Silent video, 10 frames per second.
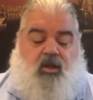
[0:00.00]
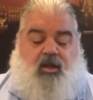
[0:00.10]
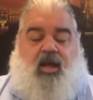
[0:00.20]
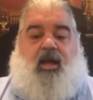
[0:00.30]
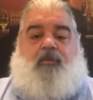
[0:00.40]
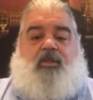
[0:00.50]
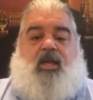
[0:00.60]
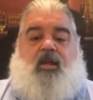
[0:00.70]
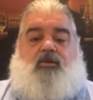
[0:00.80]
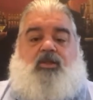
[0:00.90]
Now I got
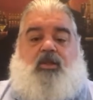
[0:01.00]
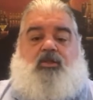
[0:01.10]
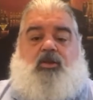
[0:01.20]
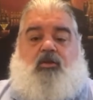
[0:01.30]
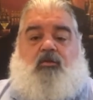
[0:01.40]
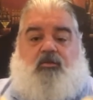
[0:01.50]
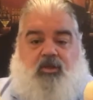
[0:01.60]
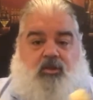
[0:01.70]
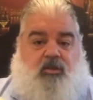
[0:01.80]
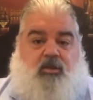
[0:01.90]
potatoes here too.
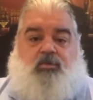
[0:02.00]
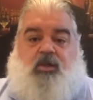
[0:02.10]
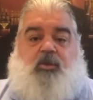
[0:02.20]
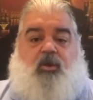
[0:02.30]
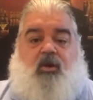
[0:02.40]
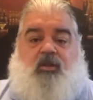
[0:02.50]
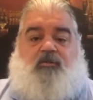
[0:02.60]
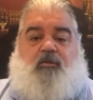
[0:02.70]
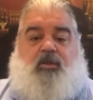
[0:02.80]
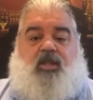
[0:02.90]
This, this recipe calls
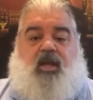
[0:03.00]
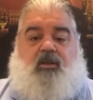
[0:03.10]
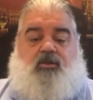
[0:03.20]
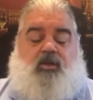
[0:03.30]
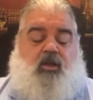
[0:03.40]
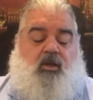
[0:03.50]
for potatoes.